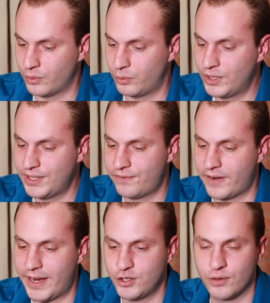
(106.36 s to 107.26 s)
really
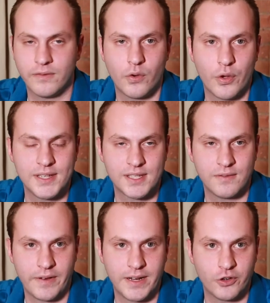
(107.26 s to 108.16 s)
find your voice
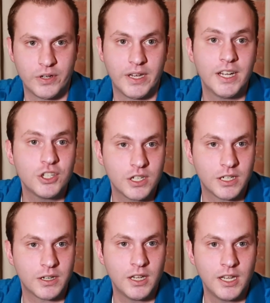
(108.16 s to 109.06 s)
and find your niche
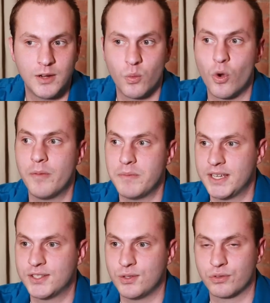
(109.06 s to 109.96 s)
and in what
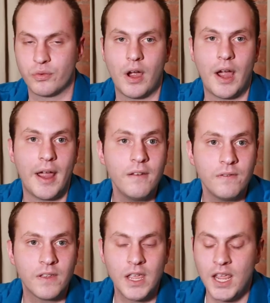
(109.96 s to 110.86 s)
makes you
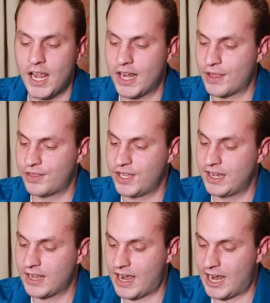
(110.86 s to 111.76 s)
thrive. And I
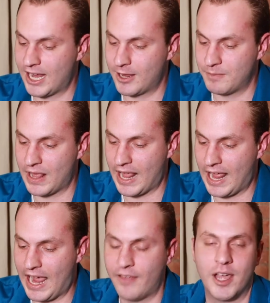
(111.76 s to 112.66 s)
think I am
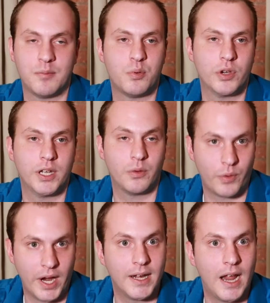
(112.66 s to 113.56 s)
at that point
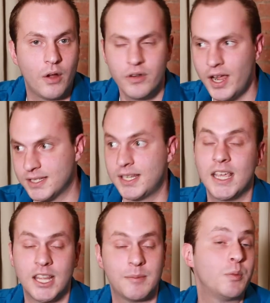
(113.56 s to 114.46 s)
right now. Not
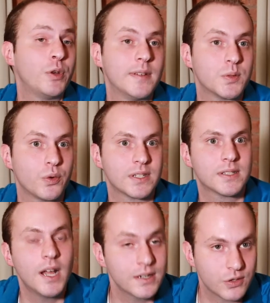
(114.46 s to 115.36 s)
saying that my previous work
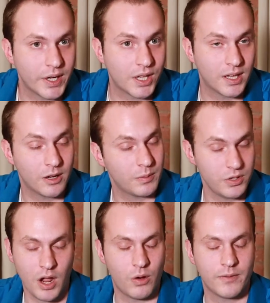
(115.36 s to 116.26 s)
sucked or
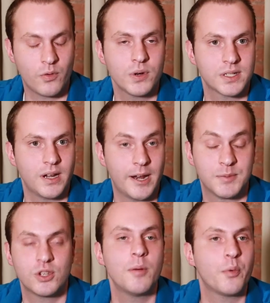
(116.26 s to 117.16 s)
anything. No, of course not.
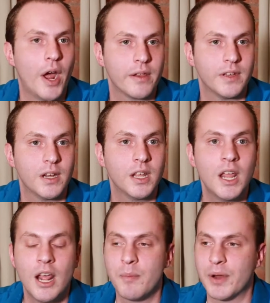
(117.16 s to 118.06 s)
I'm so proud of it.
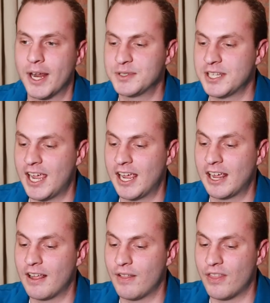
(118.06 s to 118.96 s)
But I'm saying